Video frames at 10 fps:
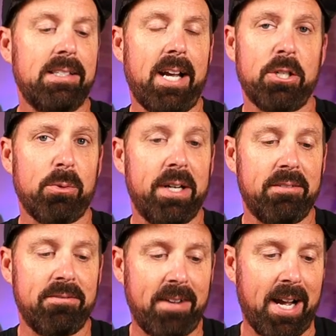
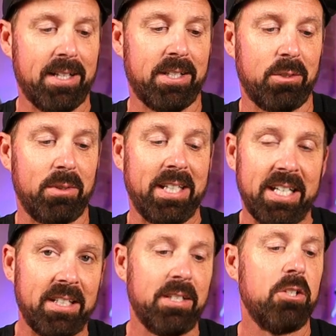saturated fat than
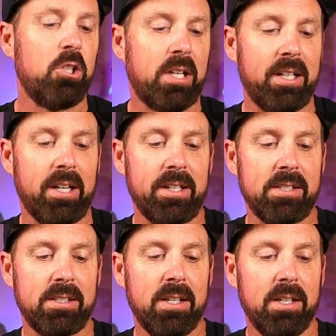leading chicken
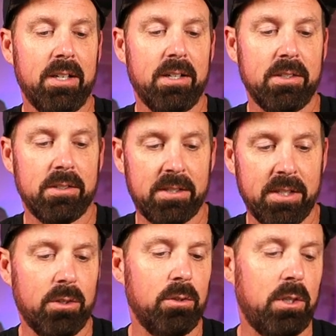nuggets, zero